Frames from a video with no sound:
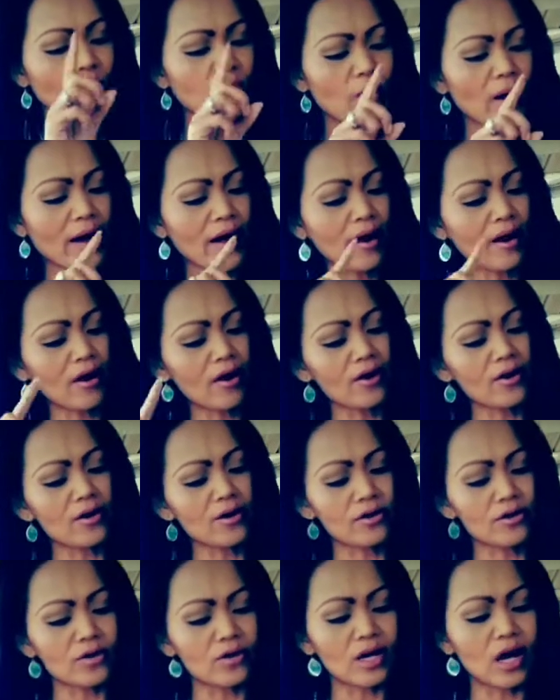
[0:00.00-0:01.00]
where
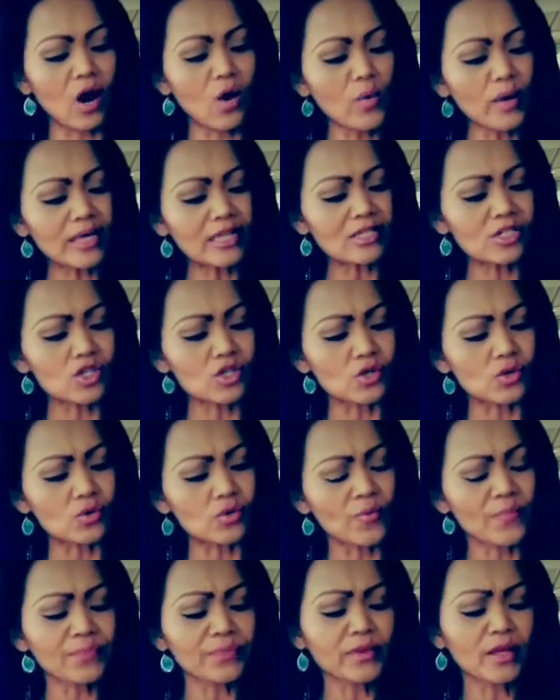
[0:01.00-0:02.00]
you're going
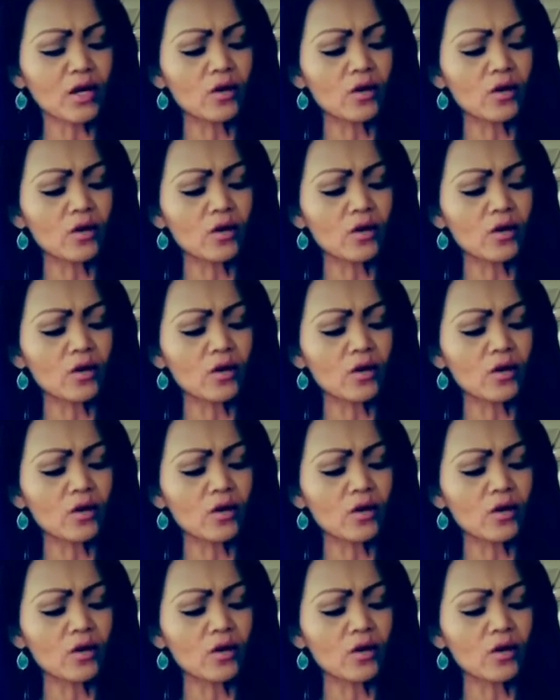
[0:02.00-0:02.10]
to